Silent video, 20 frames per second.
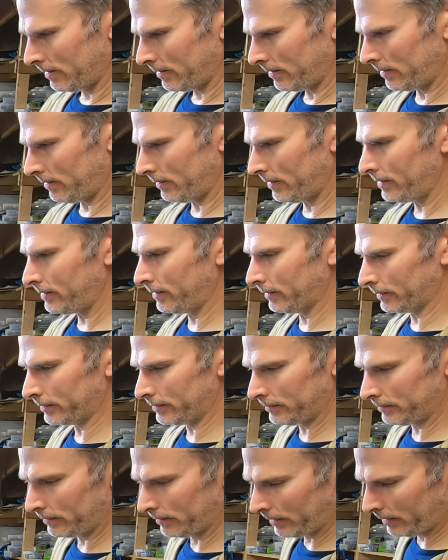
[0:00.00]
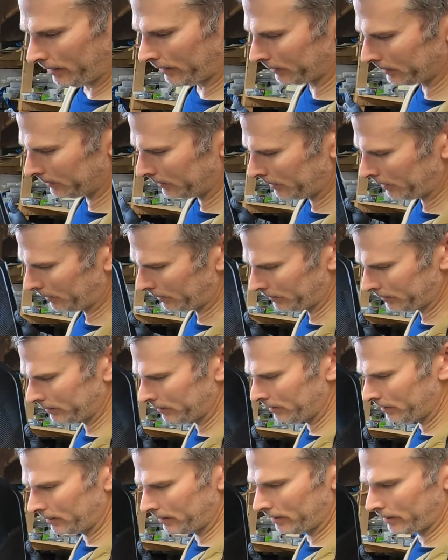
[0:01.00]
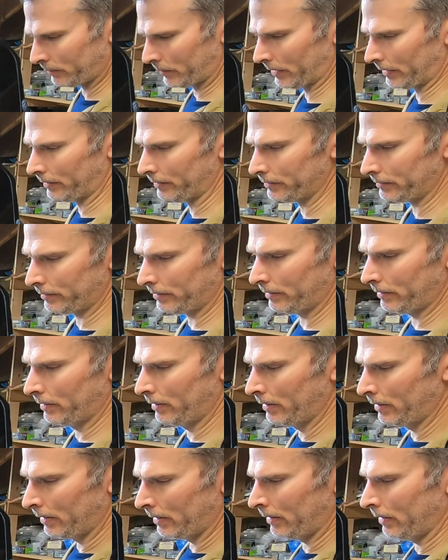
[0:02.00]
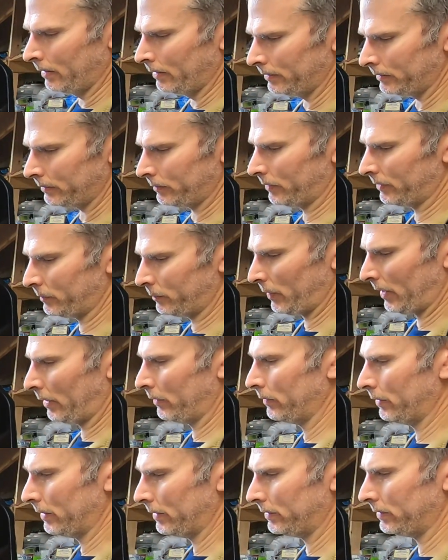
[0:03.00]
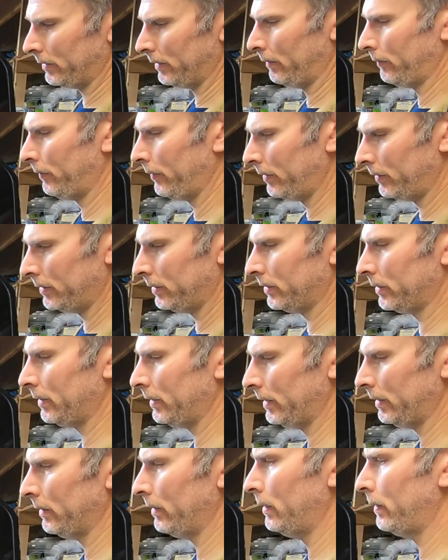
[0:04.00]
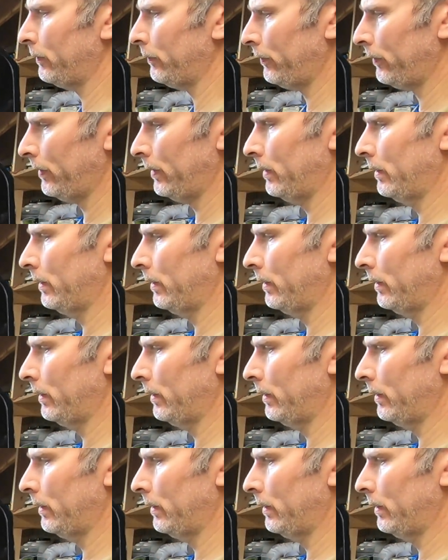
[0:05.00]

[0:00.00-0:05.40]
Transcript: oh, that looks nice. I mean, this powdery stuff just clean off.